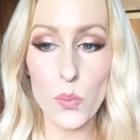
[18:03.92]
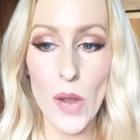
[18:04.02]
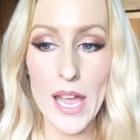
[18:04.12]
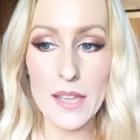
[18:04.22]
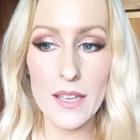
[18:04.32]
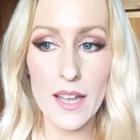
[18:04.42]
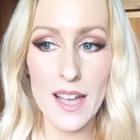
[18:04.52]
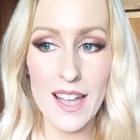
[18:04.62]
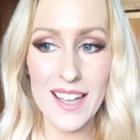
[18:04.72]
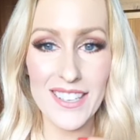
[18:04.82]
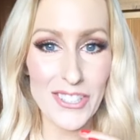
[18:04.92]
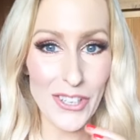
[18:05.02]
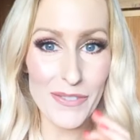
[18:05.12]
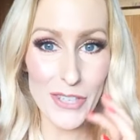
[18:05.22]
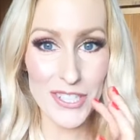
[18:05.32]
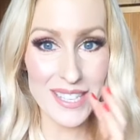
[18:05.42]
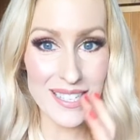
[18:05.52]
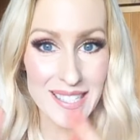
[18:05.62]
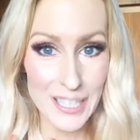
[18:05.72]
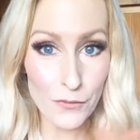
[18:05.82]
when, uh, you know, because
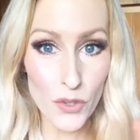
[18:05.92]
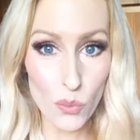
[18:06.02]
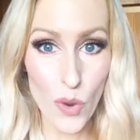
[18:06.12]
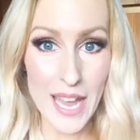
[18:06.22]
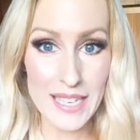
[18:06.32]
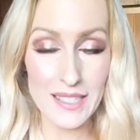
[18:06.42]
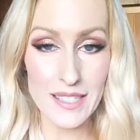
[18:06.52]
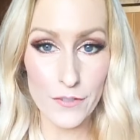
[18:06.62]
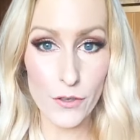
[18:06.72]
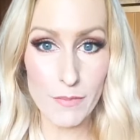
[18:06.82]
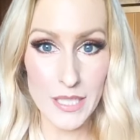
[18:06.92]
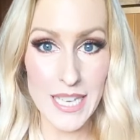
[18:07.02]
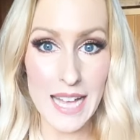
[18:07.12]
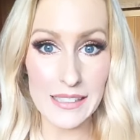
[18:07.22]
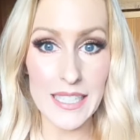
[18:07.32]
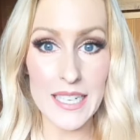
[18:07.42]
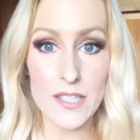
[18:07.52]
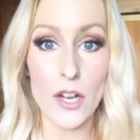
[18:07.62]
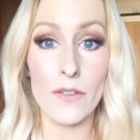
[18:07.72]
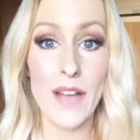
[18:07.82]
there's different ways and different modalities
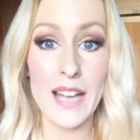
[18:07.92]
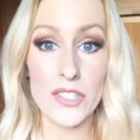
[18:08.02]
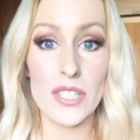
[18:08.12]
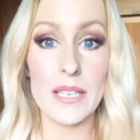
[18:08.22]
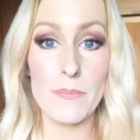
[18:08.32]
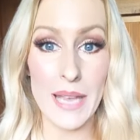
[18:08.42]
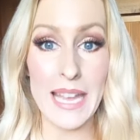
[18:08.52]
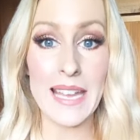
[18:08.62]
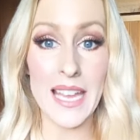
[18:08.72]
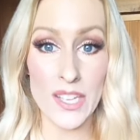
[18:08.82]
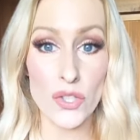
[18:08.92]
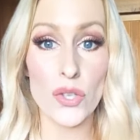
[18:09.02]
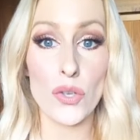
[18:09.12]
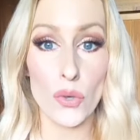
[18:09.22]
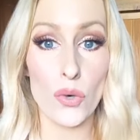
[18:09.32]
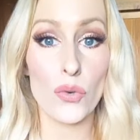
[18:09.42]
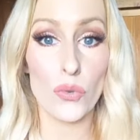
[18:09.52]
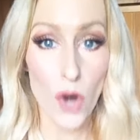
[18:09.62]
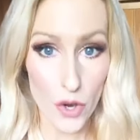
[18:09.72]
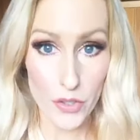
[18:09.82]
of actually being into your
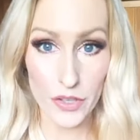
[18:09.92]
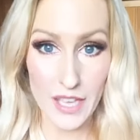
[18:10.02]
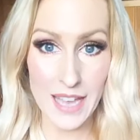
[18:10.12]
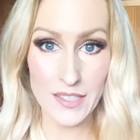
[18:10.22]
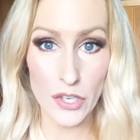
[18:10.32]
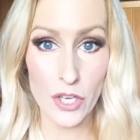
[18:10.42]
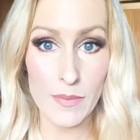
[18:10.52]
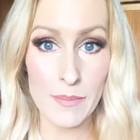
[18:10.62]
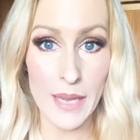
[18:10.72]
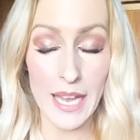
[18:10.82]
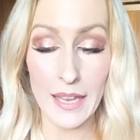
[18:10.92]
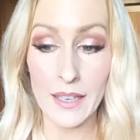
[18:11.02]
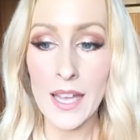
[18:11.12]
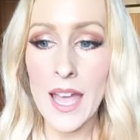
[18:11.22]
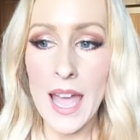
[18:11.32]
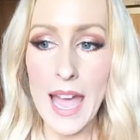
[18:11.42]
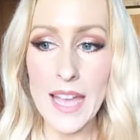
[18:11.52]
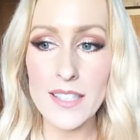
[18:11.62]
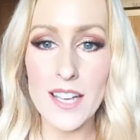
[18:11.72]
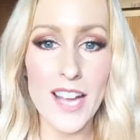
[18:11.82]
growth as a human being.
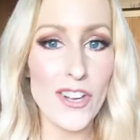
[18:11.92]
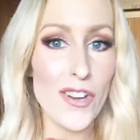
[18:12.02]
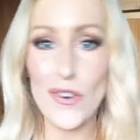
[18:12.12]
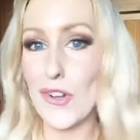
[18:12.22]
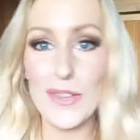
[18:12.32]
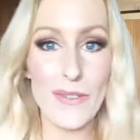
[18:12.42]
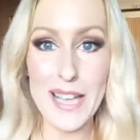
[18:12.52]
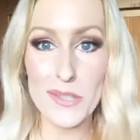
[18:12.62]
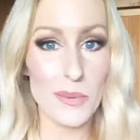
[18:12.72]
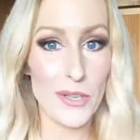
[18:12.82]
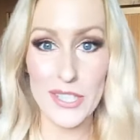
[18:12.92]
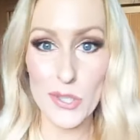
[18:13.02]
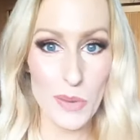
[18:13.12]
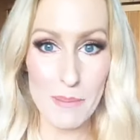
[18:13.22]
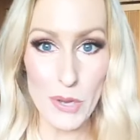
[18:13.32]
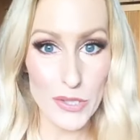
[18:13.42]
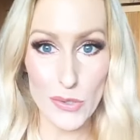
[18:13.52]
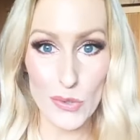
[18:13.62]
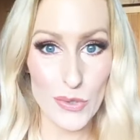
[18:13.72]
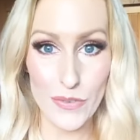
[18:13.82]
And I know all of us, we're into our
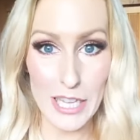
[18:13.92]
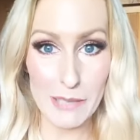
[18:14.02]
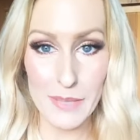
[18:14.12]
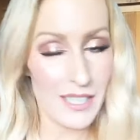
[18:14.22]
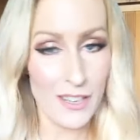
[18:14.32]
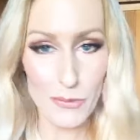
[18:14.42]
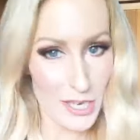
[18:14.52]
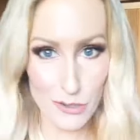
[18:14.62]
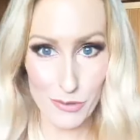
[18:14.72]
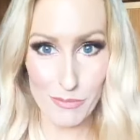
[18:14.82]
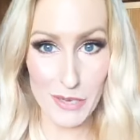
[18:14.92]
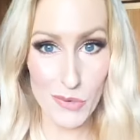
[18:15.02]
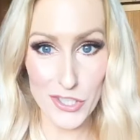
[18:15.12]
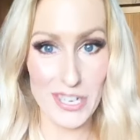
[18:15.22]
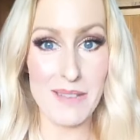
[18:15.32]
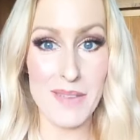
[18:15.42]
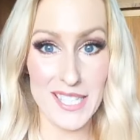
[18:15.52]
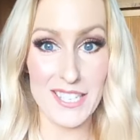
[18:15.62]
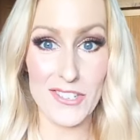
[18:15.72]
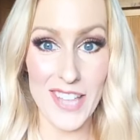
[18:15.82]
personal development, otherwise, you wouldn't be watching a
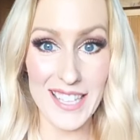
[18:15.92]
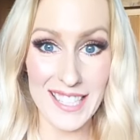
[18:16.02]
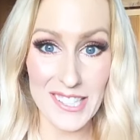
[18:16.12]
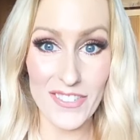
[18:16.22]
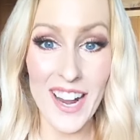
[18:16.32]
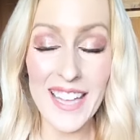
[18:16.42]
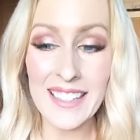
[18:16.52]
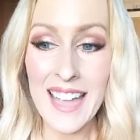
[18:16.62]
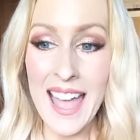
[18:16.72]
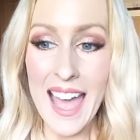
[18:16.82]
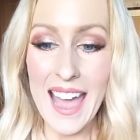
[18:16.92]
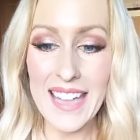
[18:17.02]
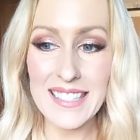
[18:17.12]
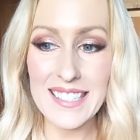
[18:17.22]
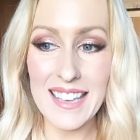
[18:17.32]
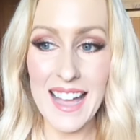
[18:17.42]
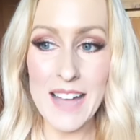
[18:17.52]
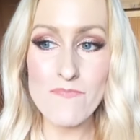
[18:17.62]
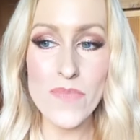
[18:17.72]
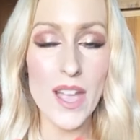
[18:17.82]
message like this, right? And,
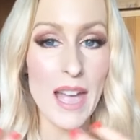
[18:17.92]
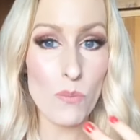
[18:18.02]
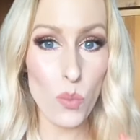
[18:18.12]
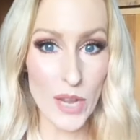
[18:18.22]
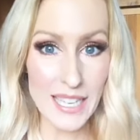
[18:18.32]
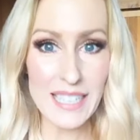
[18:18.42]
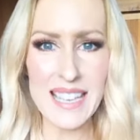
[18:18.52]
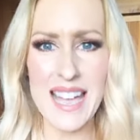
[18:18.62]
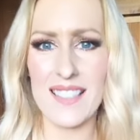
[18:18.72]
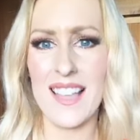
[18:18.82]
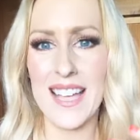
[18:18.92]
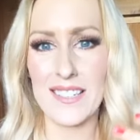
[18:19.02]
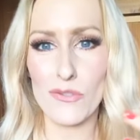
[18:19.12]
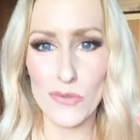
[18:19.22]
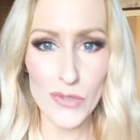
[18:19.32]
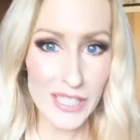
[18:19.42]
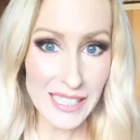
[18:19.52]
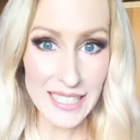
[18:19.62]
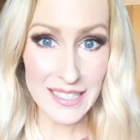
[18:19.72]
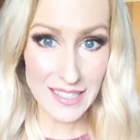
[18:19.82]
um, and we can get like
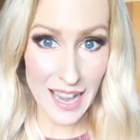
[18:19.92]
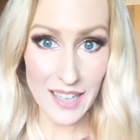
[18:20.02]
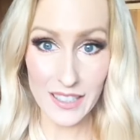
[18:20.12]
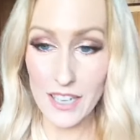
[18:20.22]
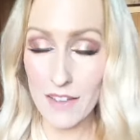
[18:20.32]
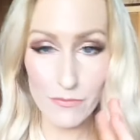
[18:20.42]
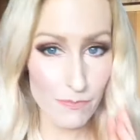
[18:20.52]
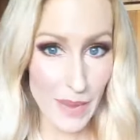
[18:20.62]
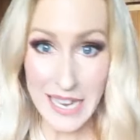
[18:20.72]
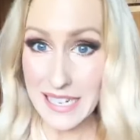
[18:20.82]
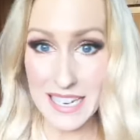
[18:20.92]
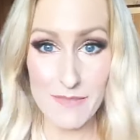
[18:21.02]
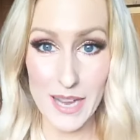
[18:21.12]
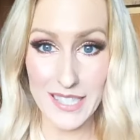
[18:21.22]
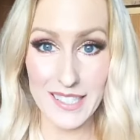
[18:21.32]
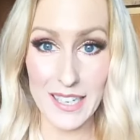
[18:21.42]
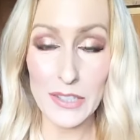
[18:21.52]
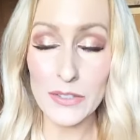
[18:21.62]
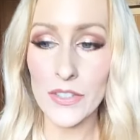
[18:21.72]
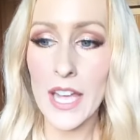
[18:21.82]
really stuck, and I've been here
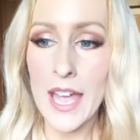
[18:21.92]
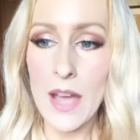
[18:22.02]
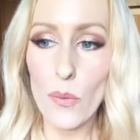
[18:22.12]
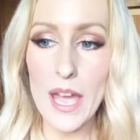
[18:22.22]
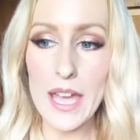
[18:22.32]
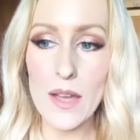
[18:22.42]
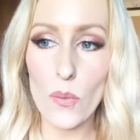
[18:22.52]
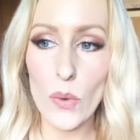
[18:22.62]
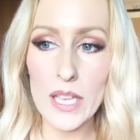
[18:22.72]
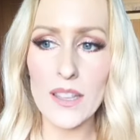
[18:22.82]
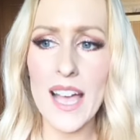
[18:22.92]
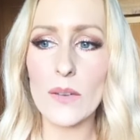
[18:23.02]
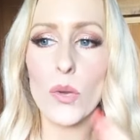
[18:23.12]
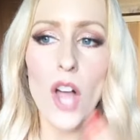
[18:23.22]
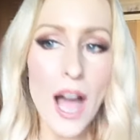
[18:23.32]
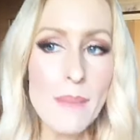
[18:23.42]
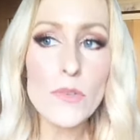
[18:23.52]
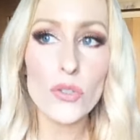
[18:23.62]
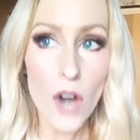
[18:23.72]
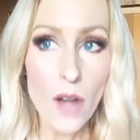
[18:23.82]
myself where we're like, well, I'm
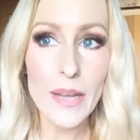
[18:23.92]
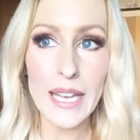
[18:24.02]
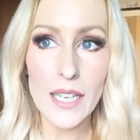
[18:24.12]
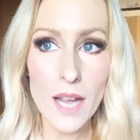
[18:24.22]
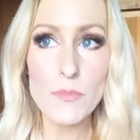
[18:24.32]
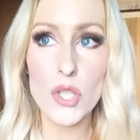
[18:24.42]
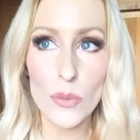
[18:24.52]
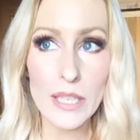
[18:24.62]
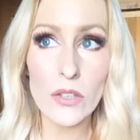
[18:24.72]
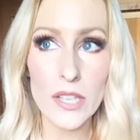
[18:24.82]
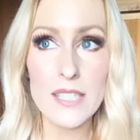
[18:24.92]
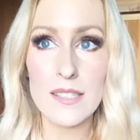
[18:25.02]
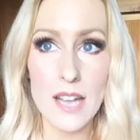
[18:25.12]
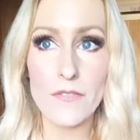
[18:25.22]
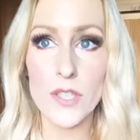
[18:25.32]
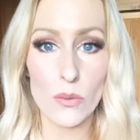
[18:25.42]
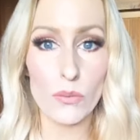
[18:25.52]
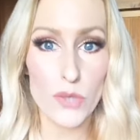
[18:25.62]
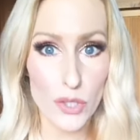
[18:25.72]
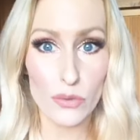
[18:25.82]
growing and I'm doing all this stuff to,
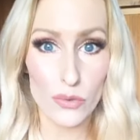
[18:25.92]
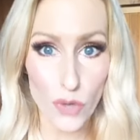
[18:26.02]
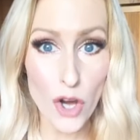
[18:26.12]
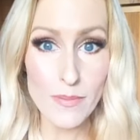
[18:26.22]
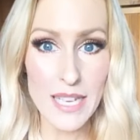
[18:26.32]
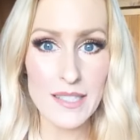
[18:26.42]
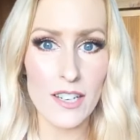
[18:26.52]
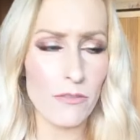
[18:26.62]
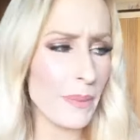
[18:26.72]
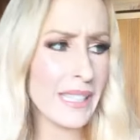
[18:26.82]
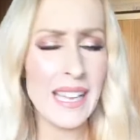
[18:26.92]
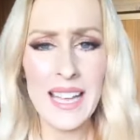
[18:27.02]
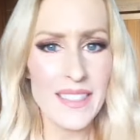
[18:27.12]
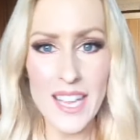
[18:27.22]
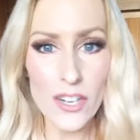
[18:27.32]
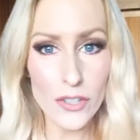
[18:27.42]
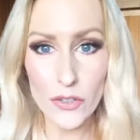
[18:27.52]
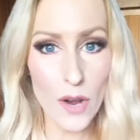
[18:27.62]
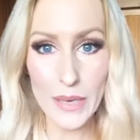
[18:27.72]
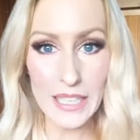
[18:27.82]
to grow myself, but they're not
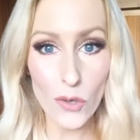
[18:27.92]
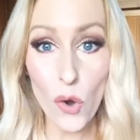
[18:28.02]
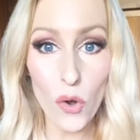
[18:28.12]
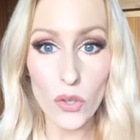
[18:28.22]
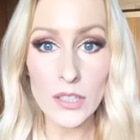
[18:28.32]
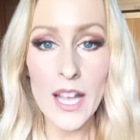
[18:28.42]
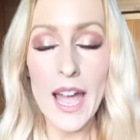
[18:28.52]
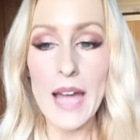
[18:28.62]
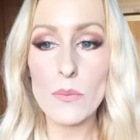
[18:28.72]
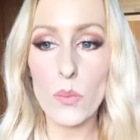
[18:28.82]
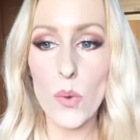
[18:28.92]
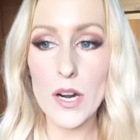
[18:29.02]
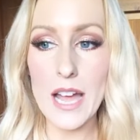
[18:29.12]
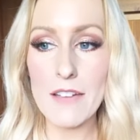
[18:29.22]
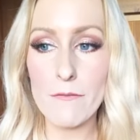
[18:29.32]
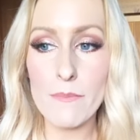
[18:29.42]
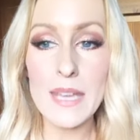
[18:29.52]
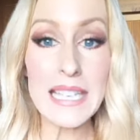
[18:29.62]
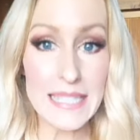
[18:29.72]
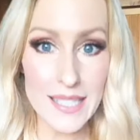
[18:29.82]
growing at all. And what I've
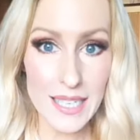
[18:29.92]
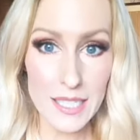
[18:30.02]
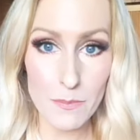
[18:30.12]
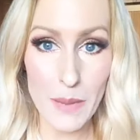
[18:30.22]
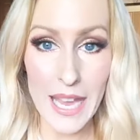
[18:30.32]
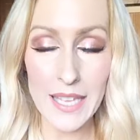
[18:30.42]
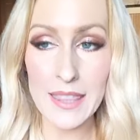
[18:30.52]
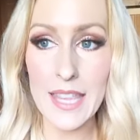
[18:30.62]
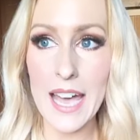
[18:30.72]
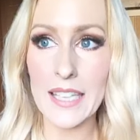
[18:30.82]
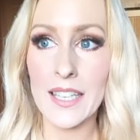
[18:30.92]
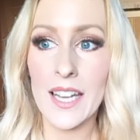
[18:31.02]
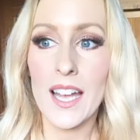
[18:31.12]
missed has been that